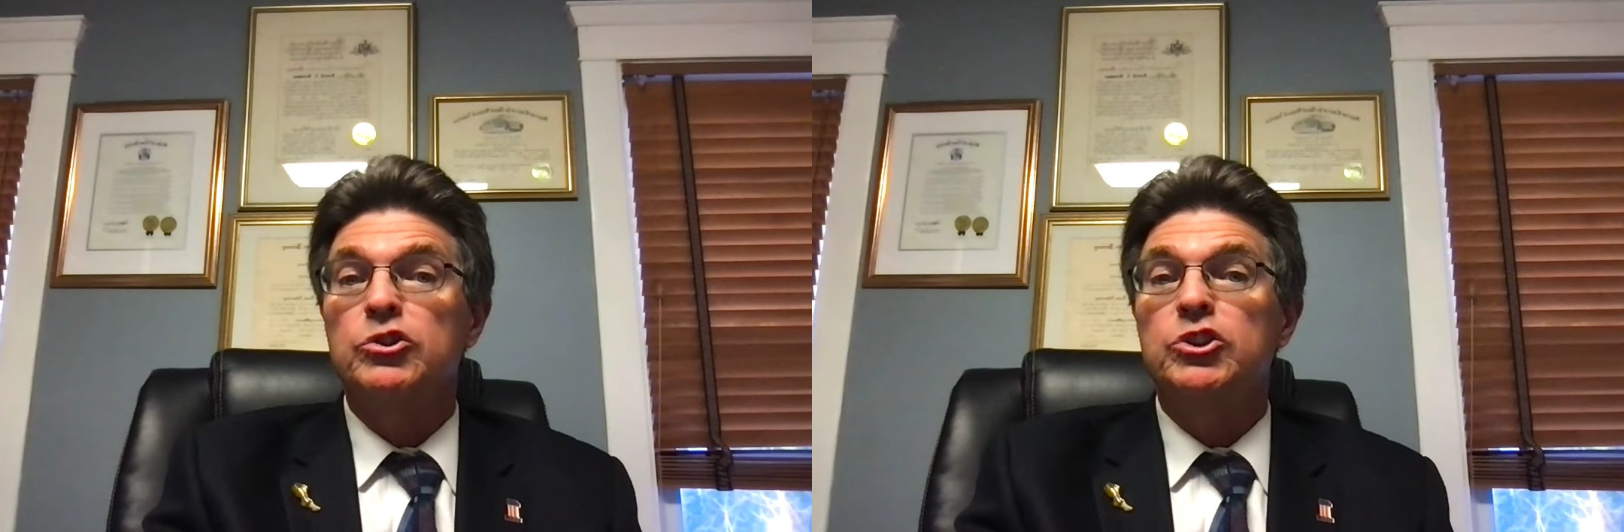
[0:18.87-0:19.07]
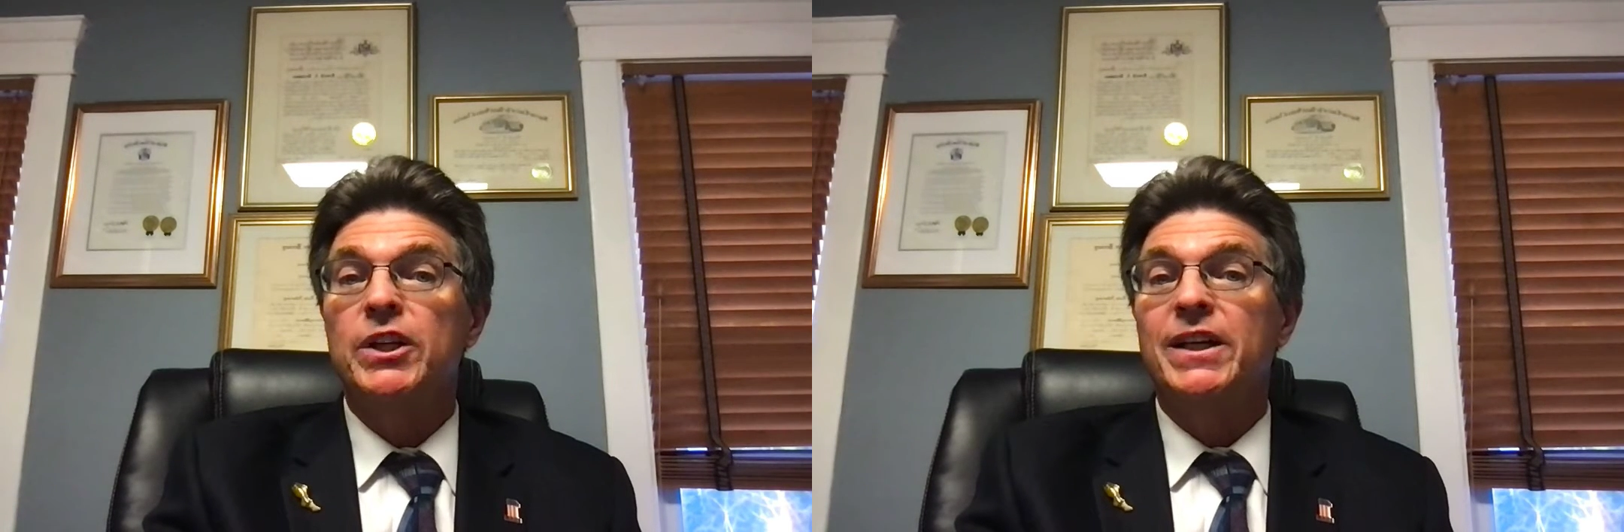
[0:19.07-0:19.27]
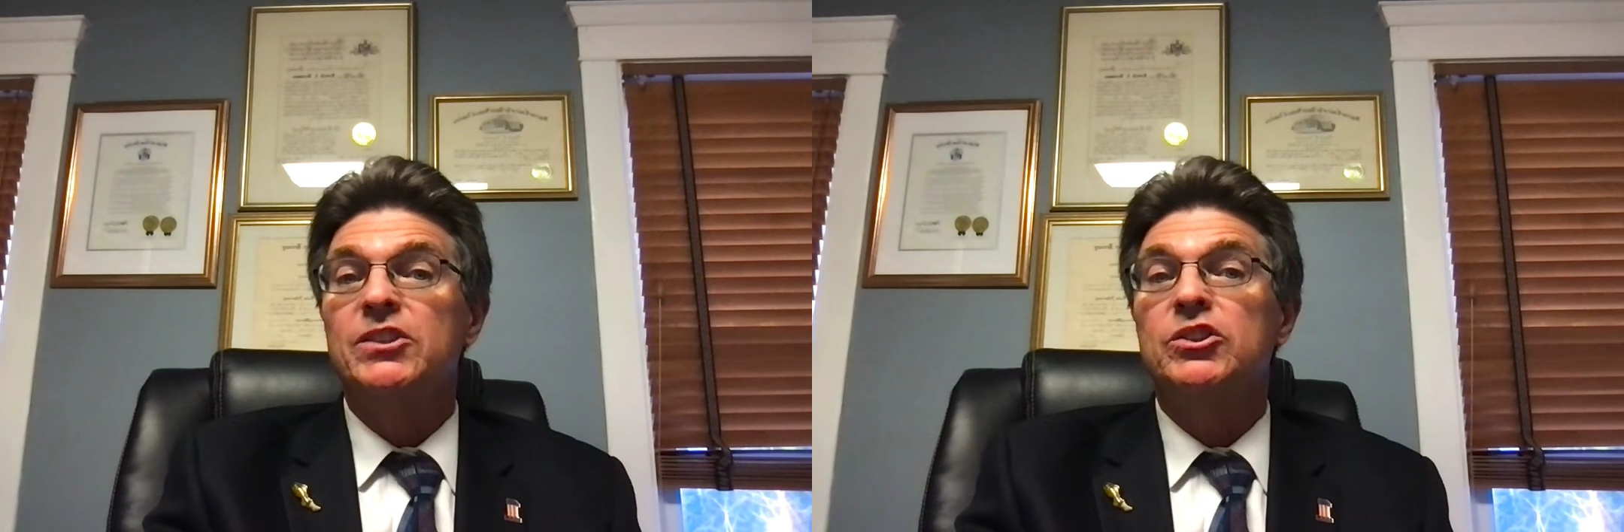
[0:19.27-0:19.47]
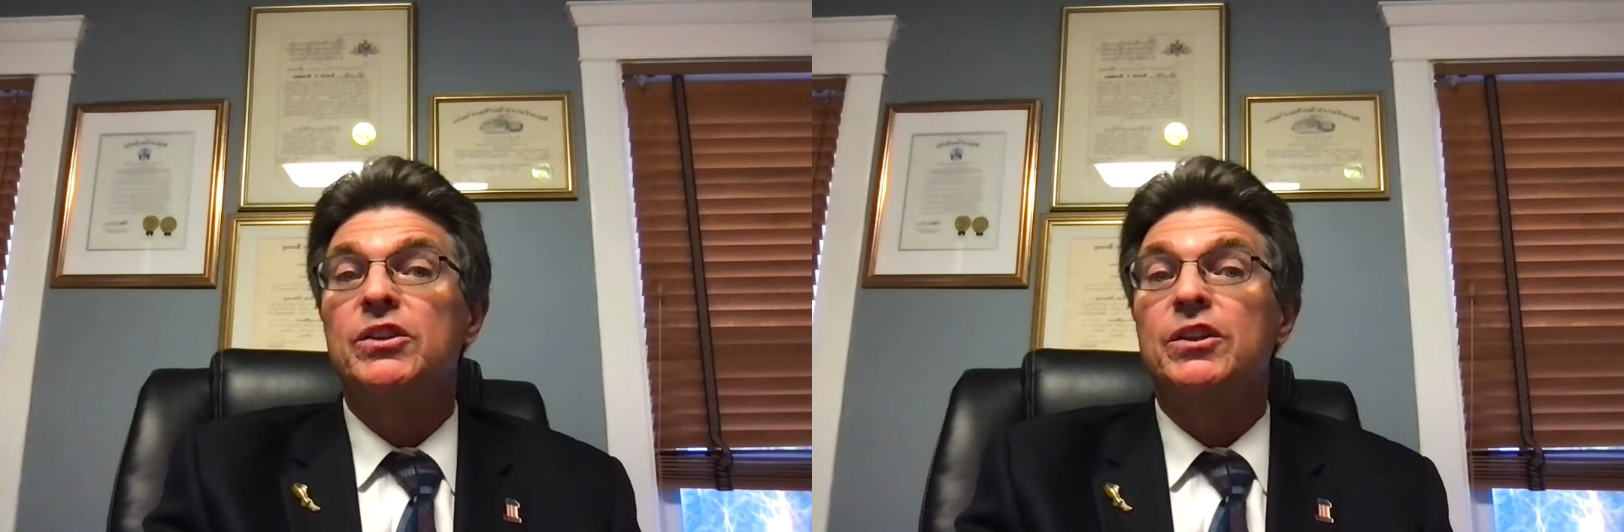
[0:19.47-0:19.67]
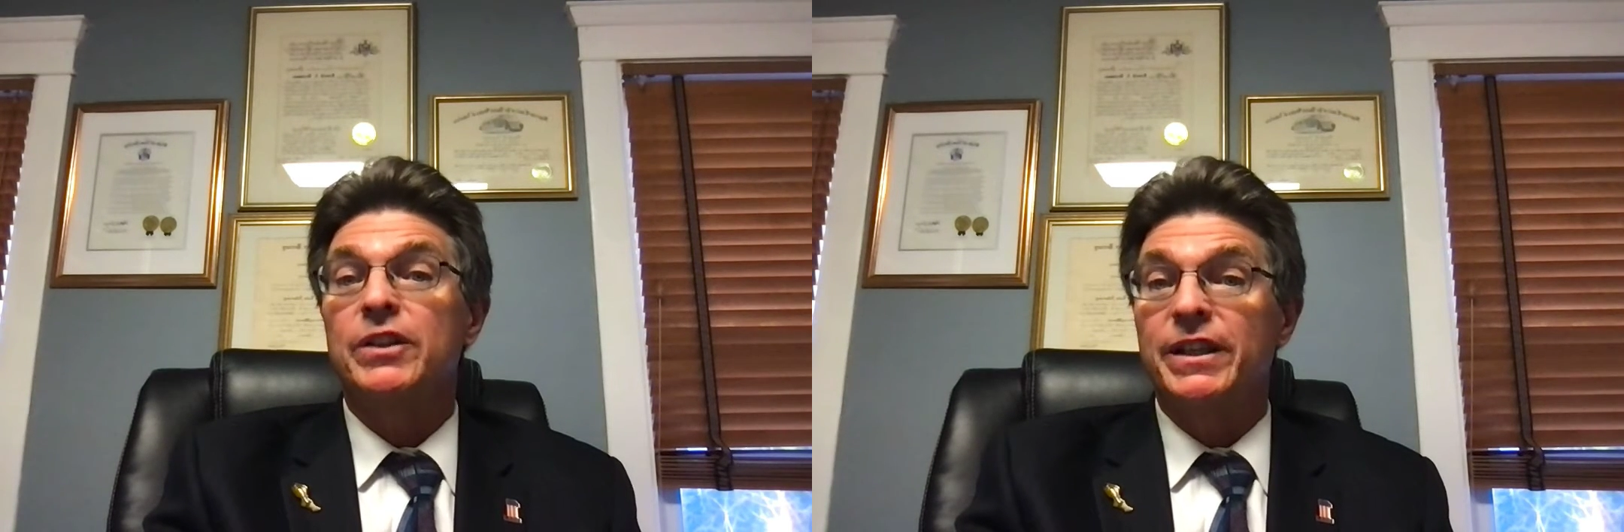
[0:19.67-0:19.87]
changing
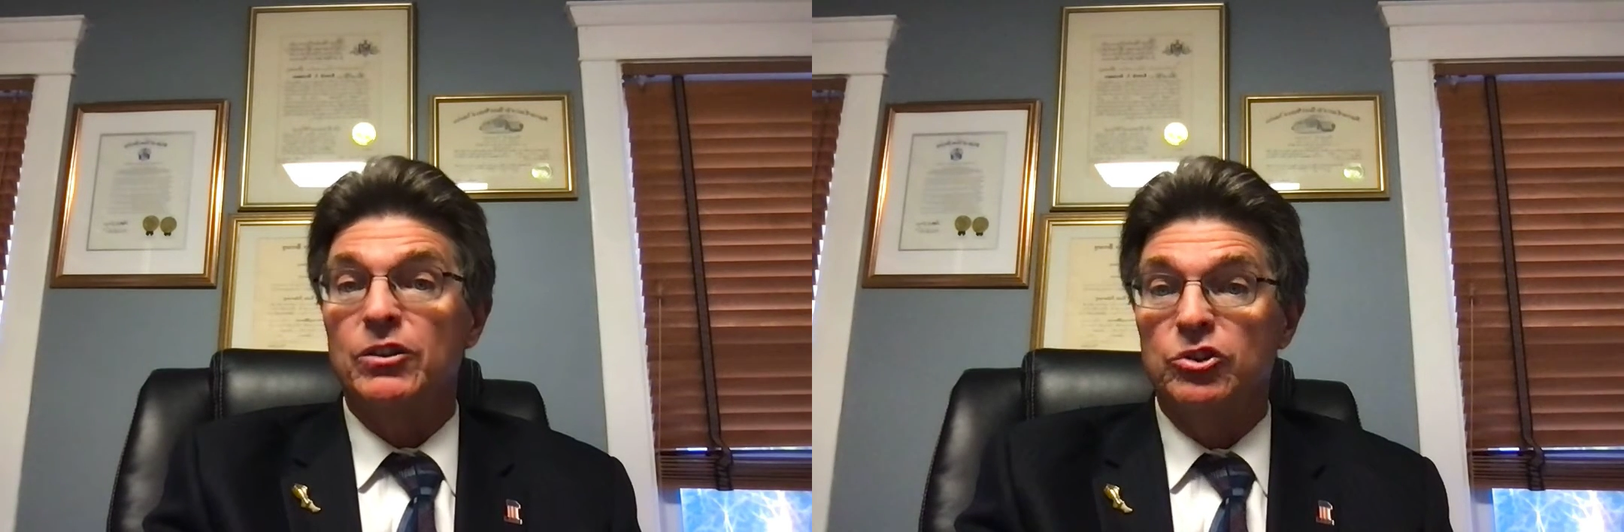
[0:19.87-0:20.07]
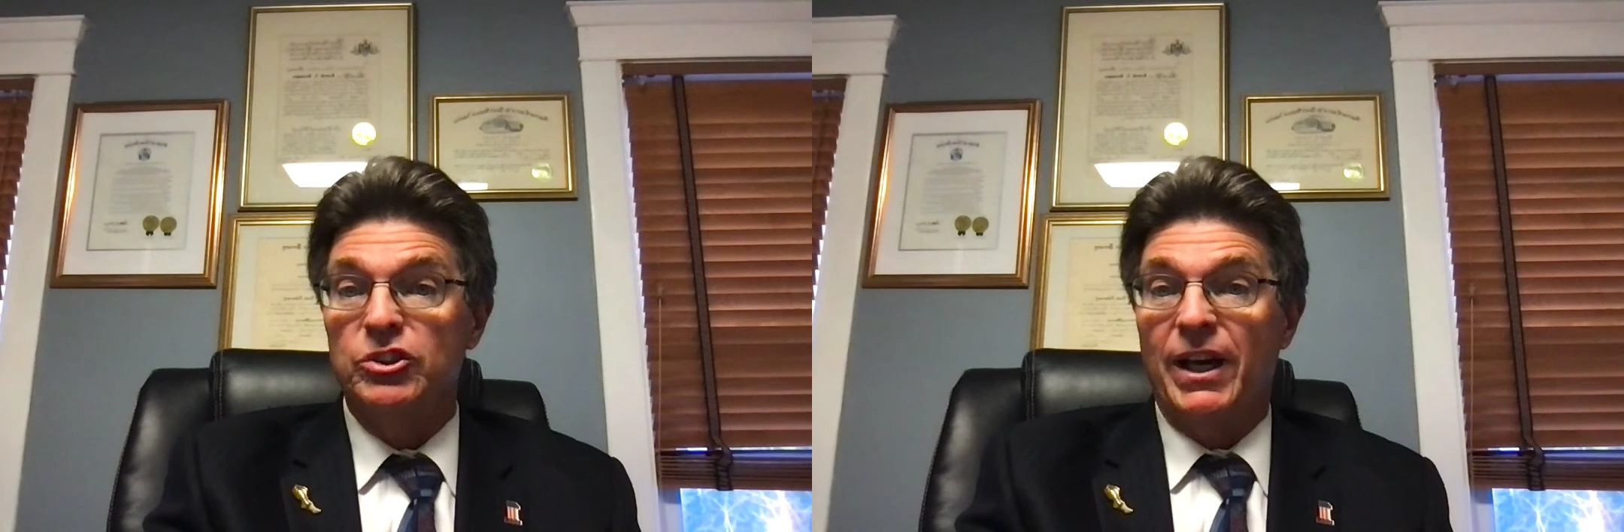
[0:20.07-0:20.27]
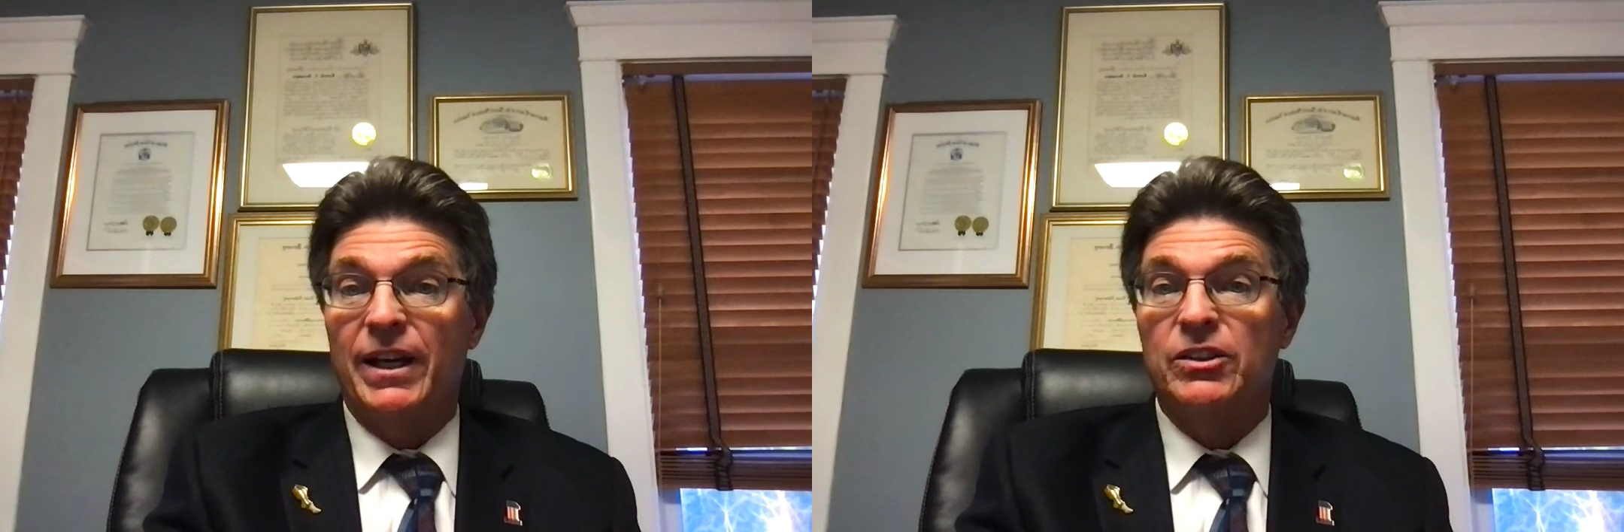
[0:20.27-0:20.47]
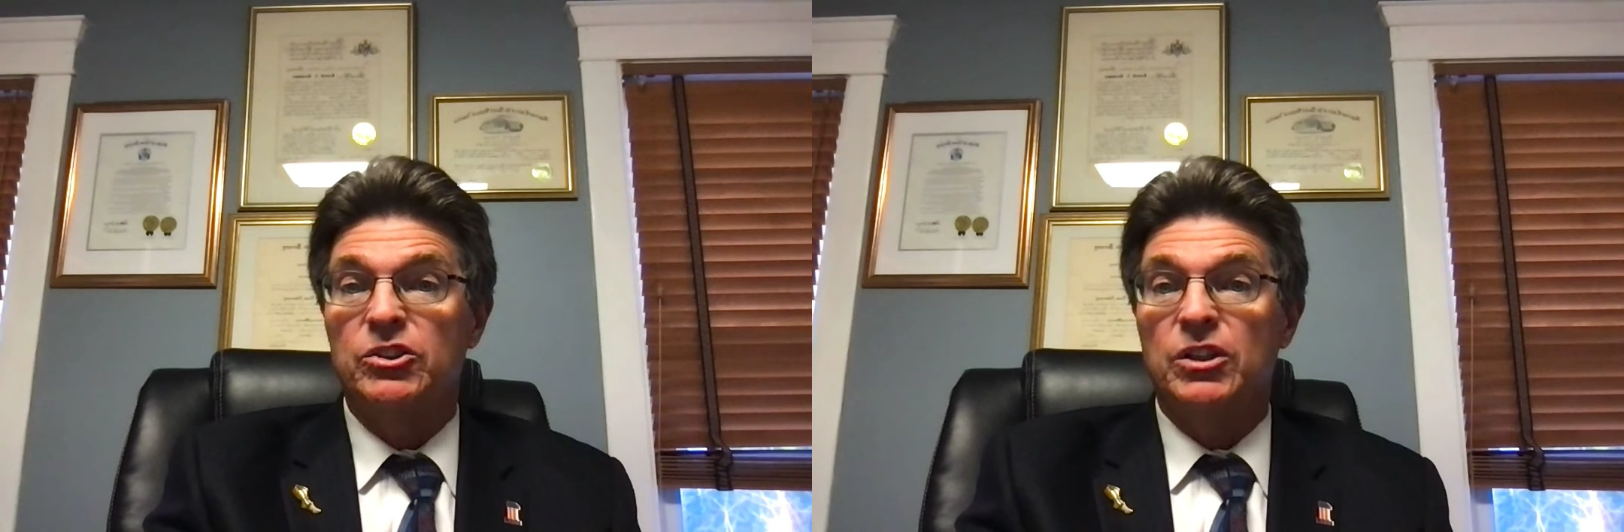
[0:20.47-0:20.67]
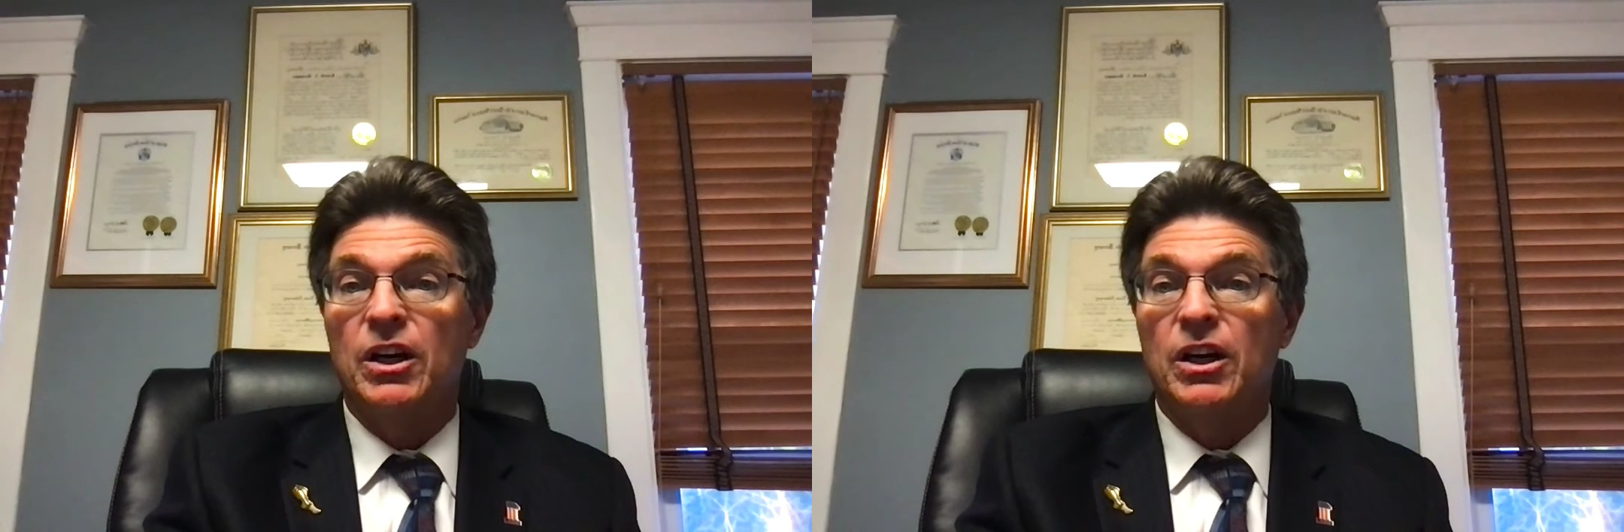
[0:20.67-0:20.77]
the legal status